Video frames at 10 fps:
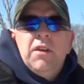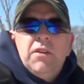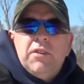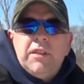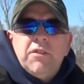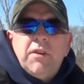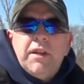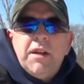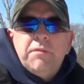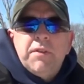So that's all
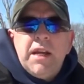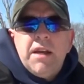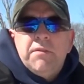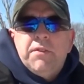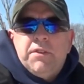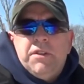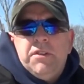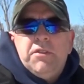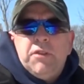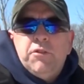I got for now for the
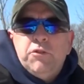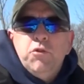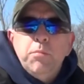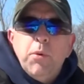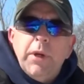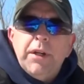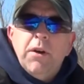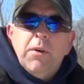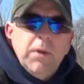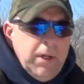Deskuzzer
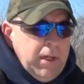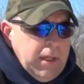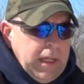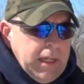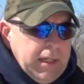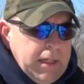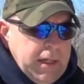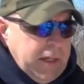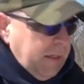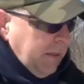2.0, and
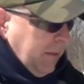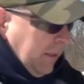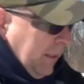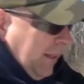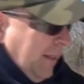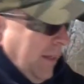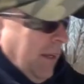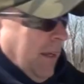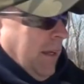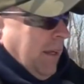I'm
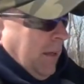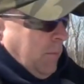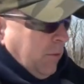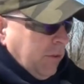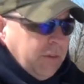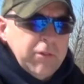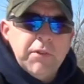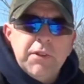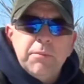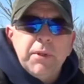sure this will
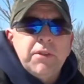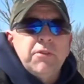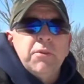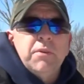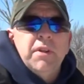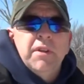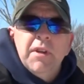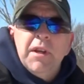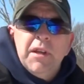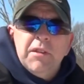freeze pretty soon.
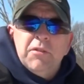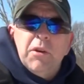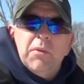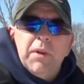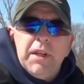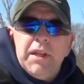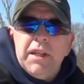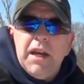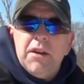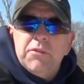So we're gonna get in
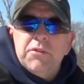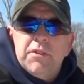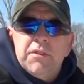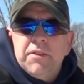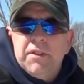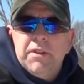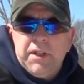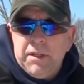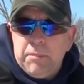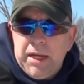the house and
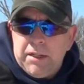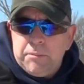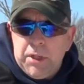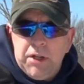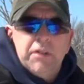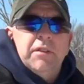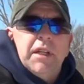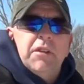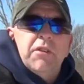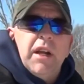get it back in the barn,
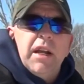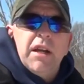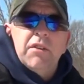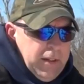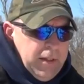let it dry out.